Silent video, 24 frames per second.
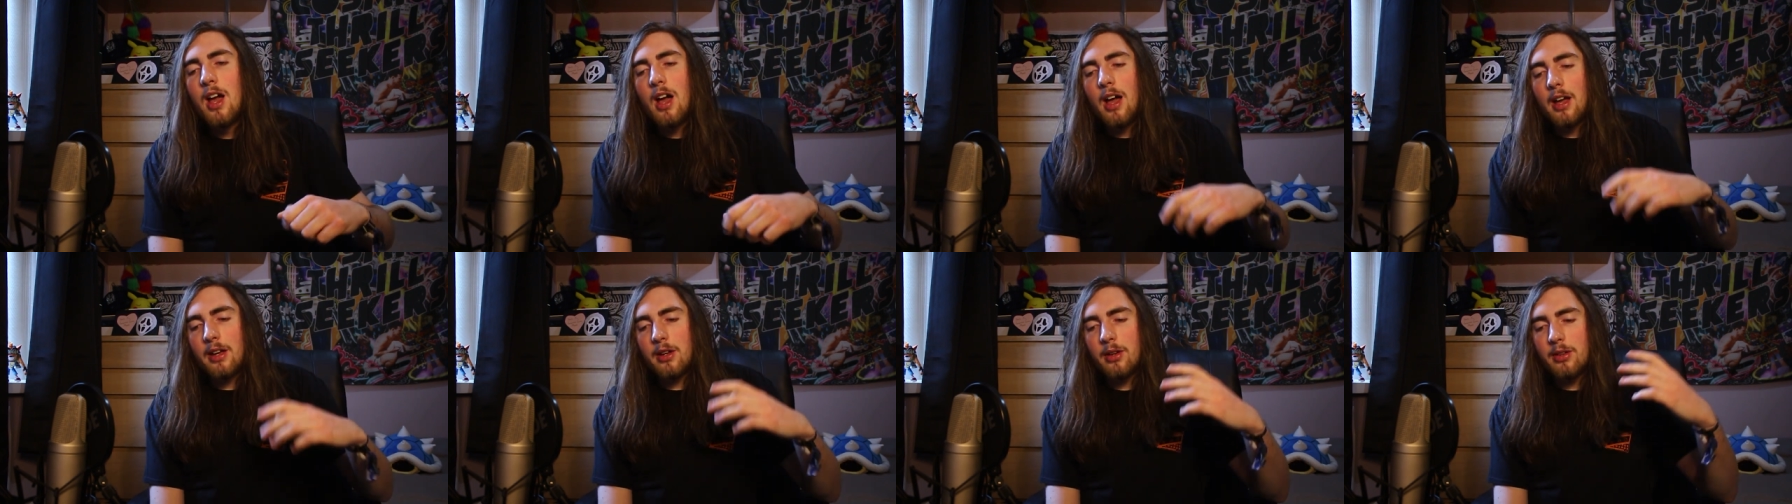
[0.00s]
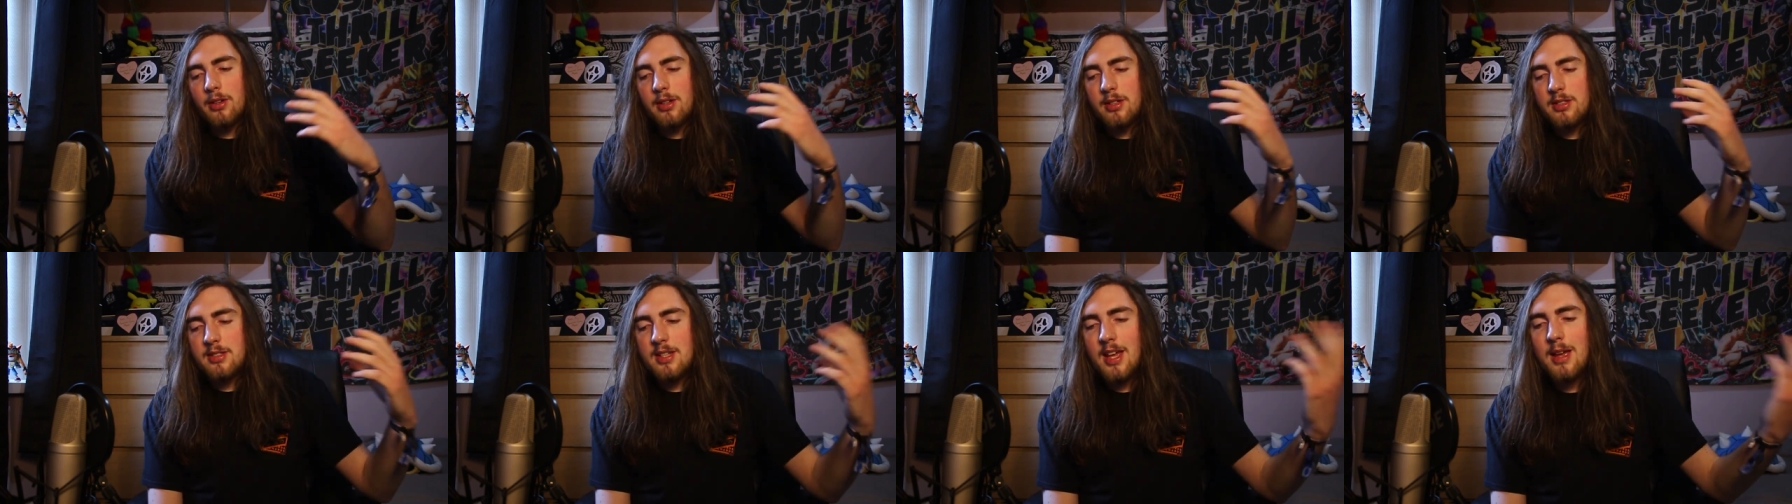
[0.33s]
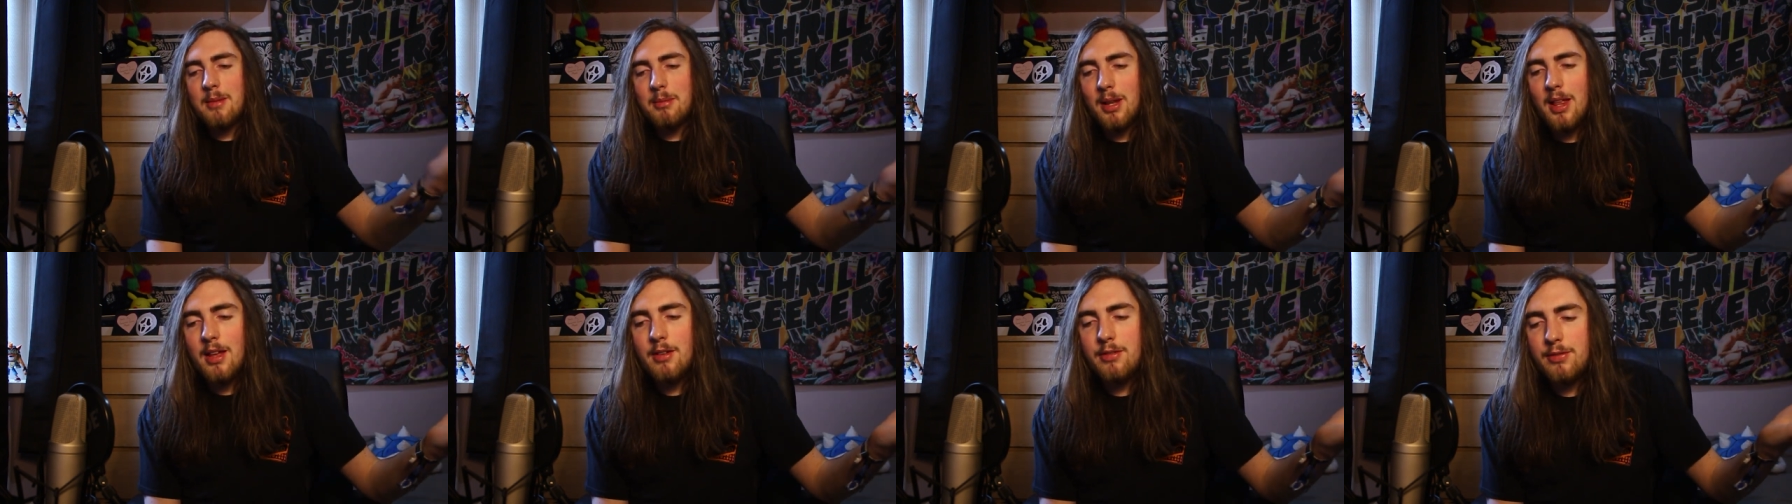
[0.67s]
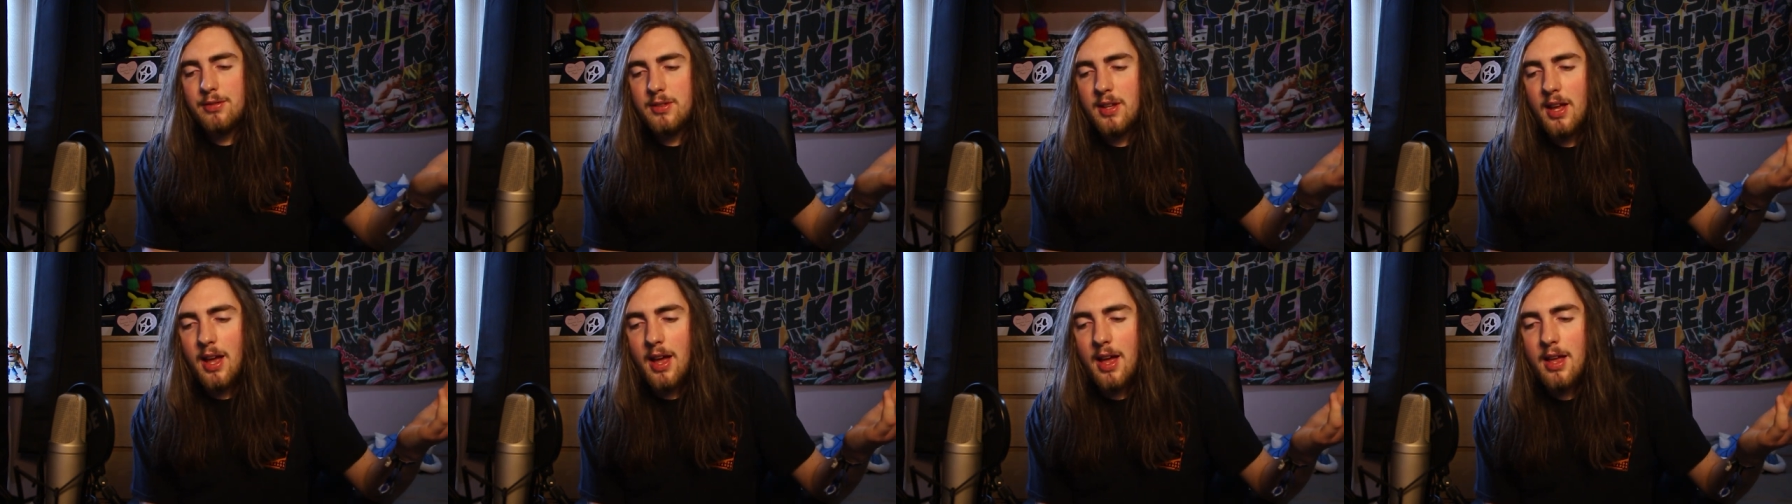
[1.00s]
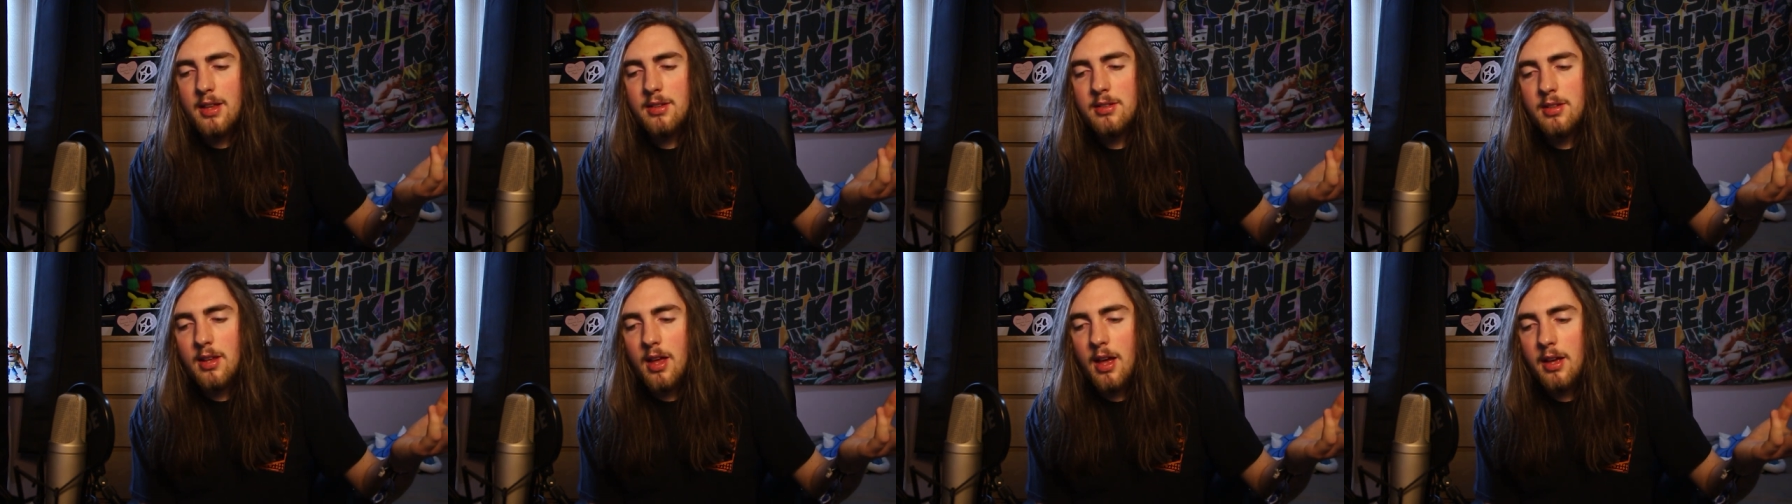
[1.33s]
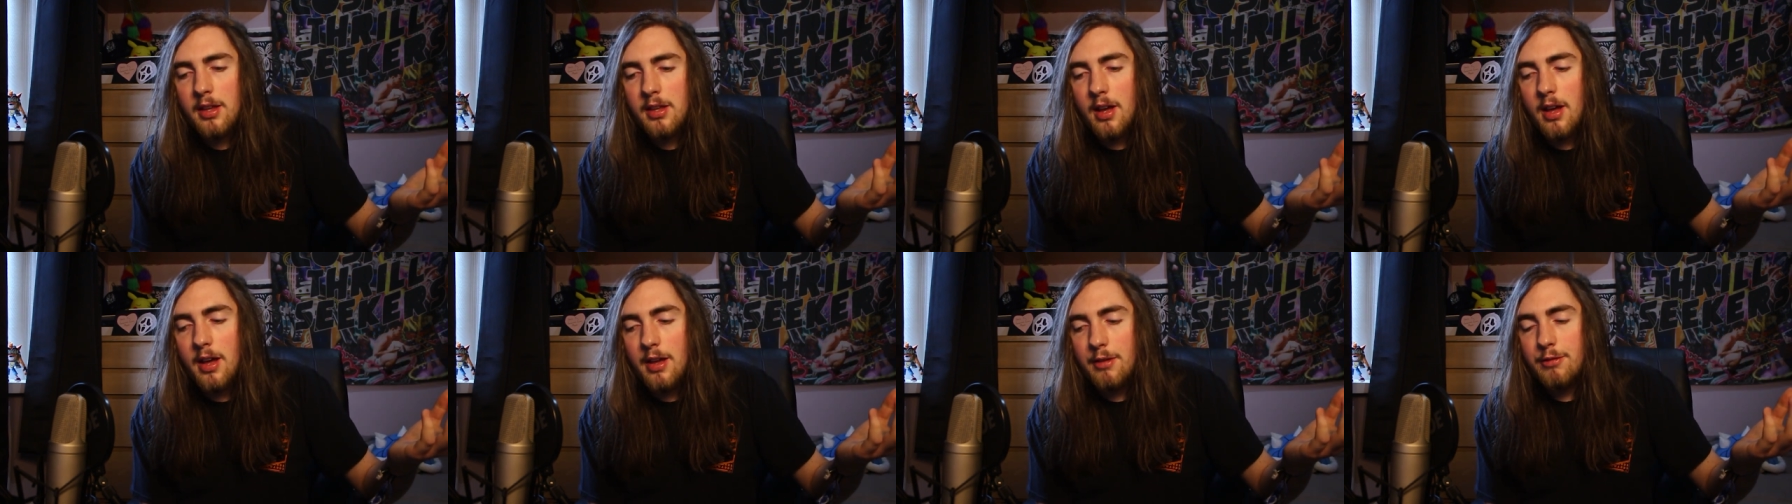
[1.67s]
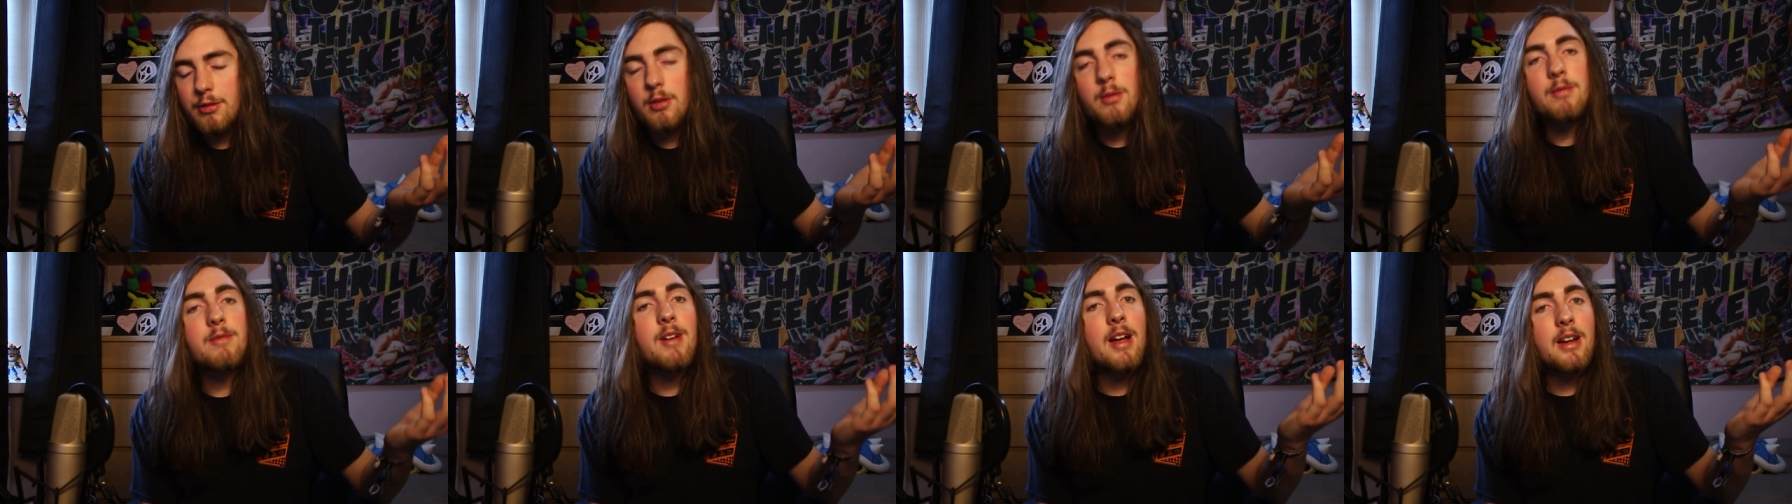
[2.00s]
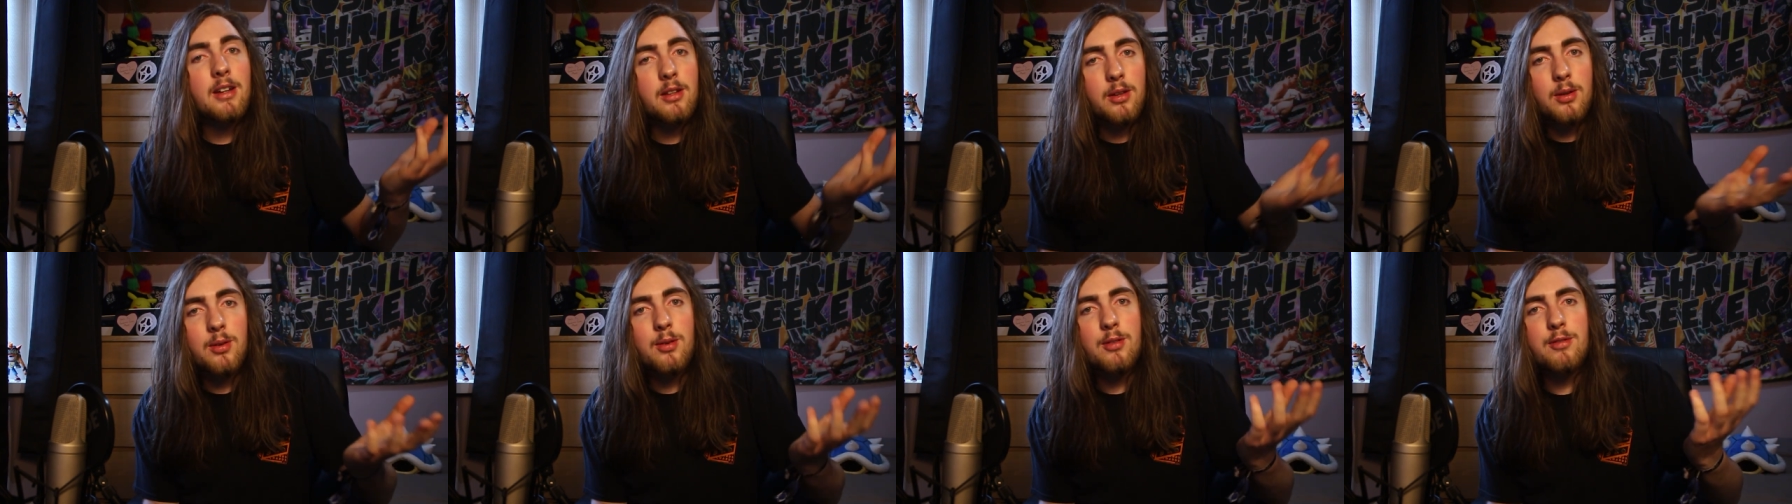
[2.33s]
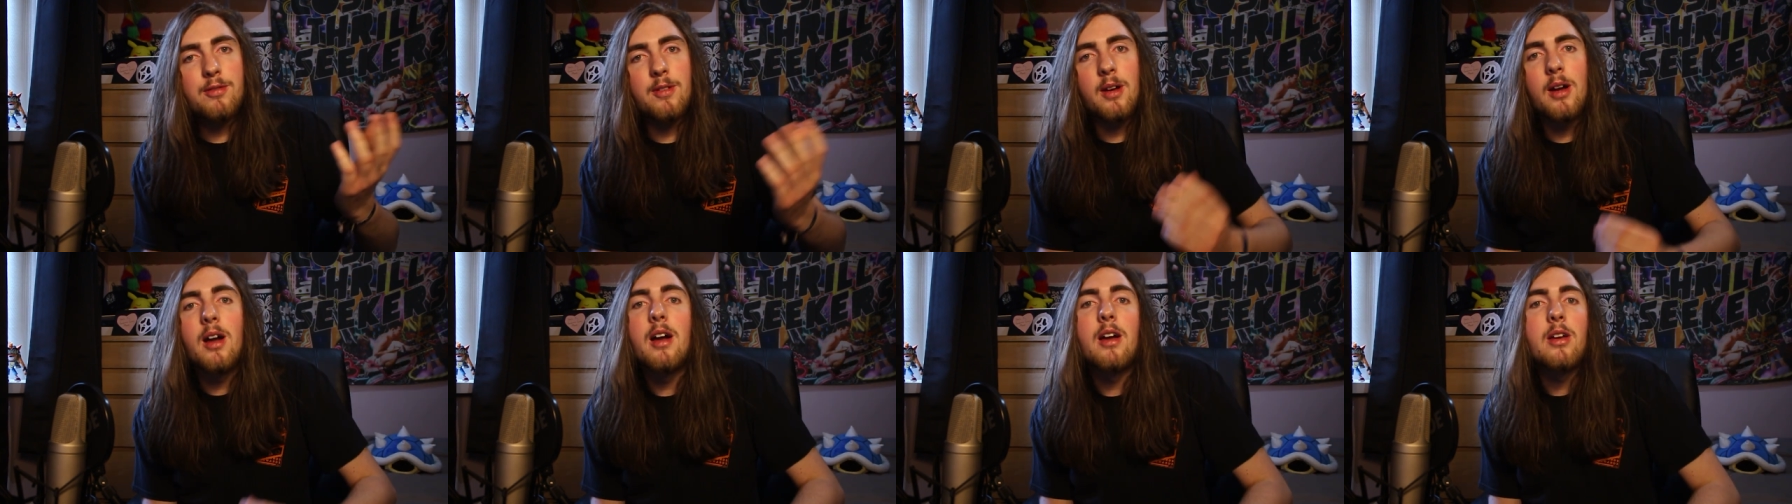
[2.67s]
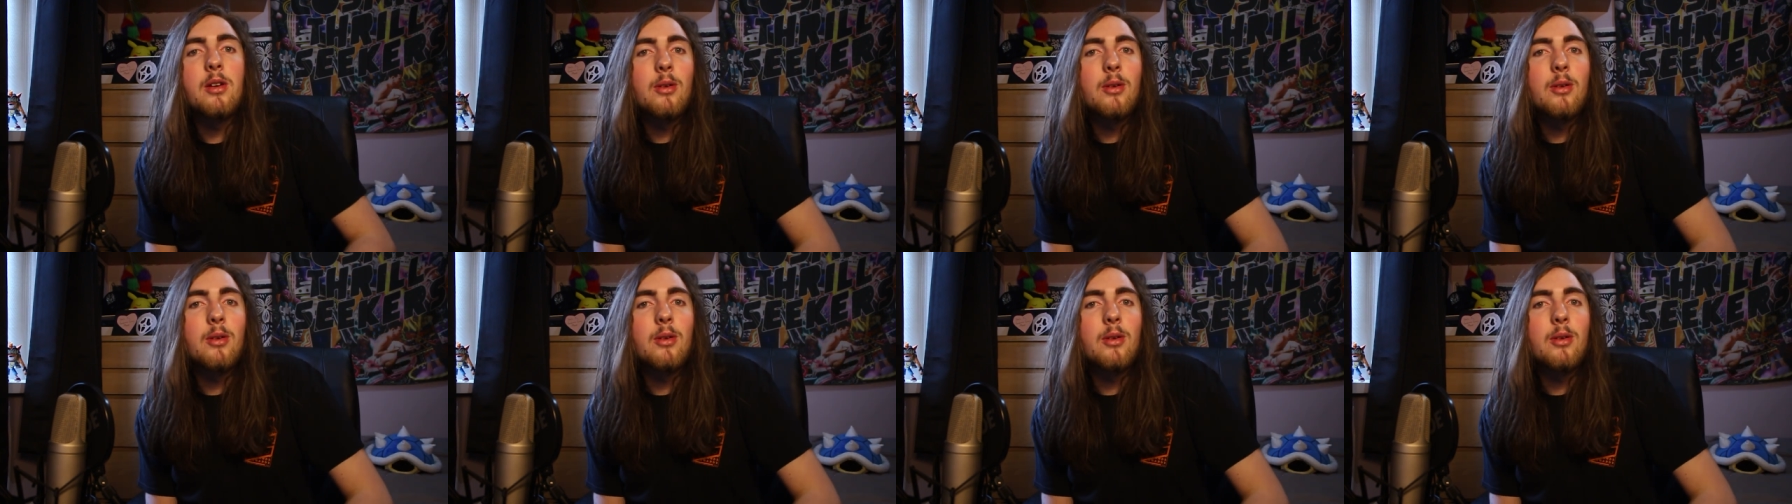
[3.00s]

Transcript: I got in the same lift as a guy from Vancouver